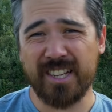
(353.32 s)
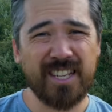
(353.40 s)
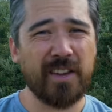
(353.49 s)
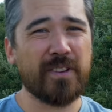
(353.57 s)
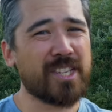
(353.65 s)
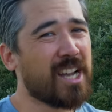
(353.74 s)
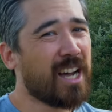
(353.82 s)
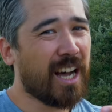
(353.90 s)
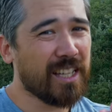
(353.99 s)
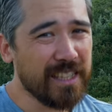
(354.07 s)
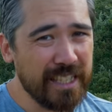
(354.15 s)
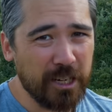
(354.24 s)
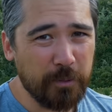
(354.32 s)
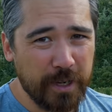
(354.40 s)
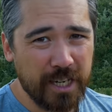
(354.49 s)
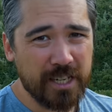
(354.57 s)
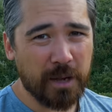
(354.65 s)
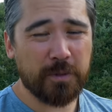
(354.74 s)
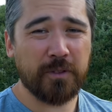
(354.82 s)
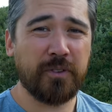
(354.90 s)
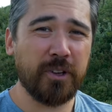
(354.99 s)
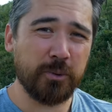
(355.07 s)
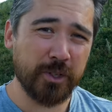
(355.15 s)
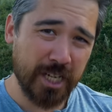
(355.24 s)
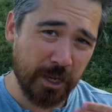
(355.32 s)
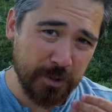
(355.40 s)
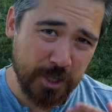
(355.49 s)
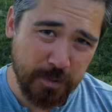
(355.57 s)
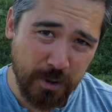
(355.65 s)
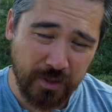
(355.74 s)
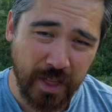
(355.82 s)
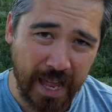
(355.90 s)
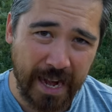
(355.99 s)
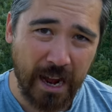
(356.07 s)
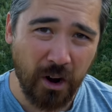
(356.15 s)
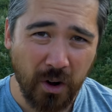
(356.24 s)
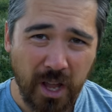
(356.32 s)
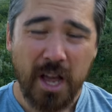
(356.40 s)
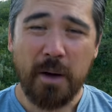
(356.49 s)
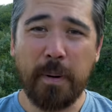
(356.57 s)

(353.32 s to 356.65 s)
does give us a little bit of depth of field, which helps smooth that out.